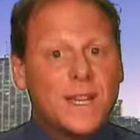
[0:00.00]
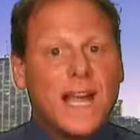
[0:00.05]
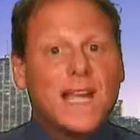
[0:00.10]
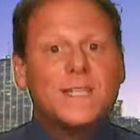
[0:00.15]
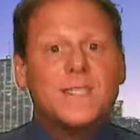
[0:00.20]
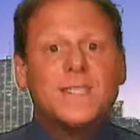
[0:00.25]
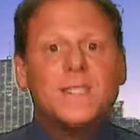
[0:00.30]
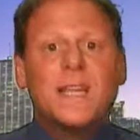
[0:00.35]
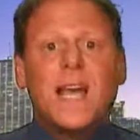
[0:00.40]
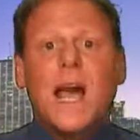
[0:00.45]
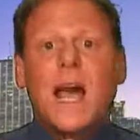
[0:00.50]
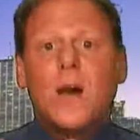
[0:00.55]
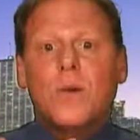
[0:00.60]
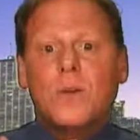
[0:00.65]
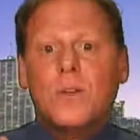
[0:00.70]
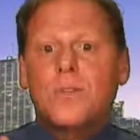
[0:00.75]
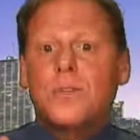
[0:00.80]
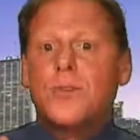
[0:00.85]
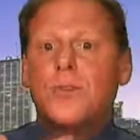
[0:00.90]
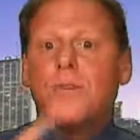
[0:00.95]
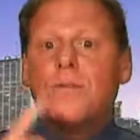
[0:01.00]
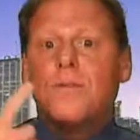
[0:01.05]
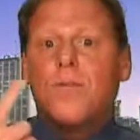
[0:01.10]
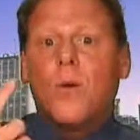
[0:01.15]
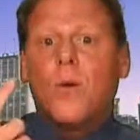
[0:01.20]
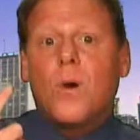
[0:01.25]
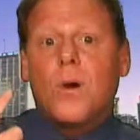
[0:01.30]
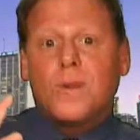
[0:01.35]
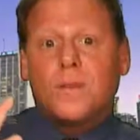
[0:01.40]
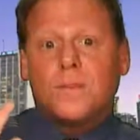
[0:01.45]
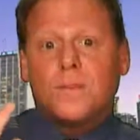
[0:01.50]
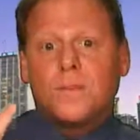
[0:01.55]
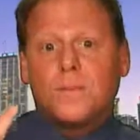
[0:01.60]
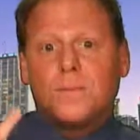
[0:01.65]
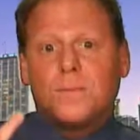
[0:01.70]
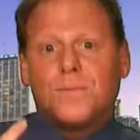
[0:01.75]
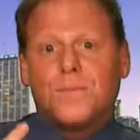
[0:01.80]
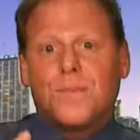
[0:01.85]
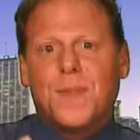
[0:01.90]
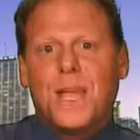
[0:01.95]
and that sound is your
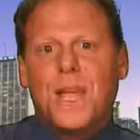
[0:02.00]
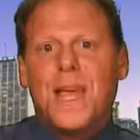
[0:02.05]
voice.